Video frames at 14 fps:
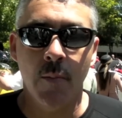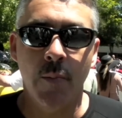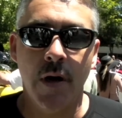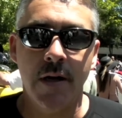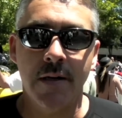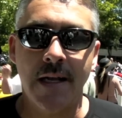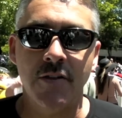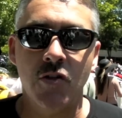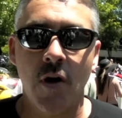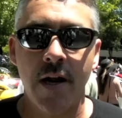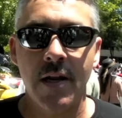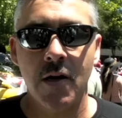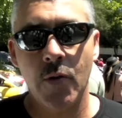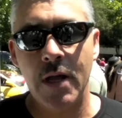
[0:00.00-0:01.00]
But I
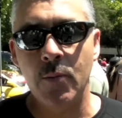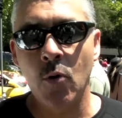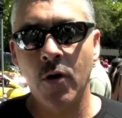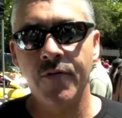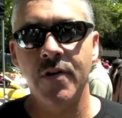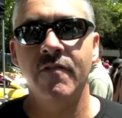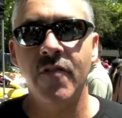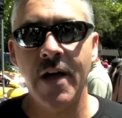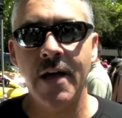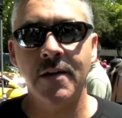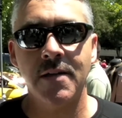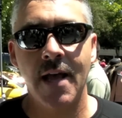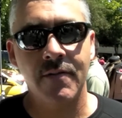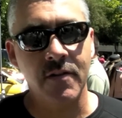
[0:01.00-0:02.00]
try to create more of an
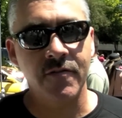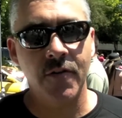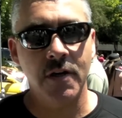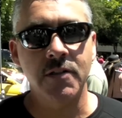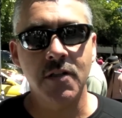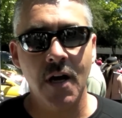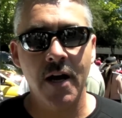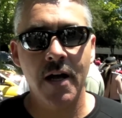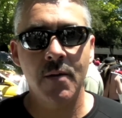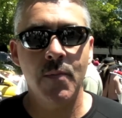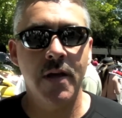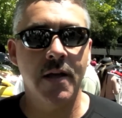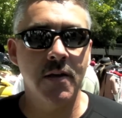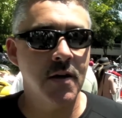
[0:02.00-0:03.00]
event to have a fun
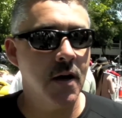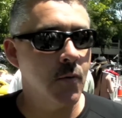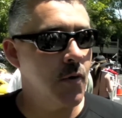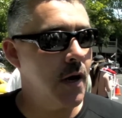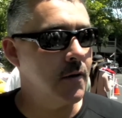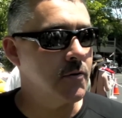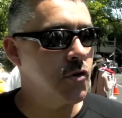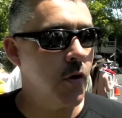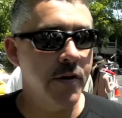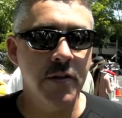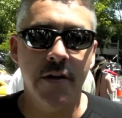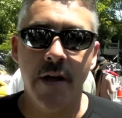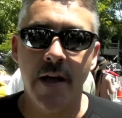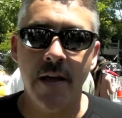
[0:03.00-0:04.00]
time, and uh, we're out
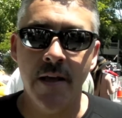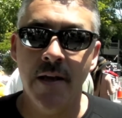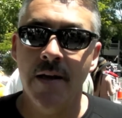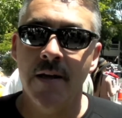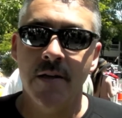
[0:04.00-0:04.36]
enjoying the day.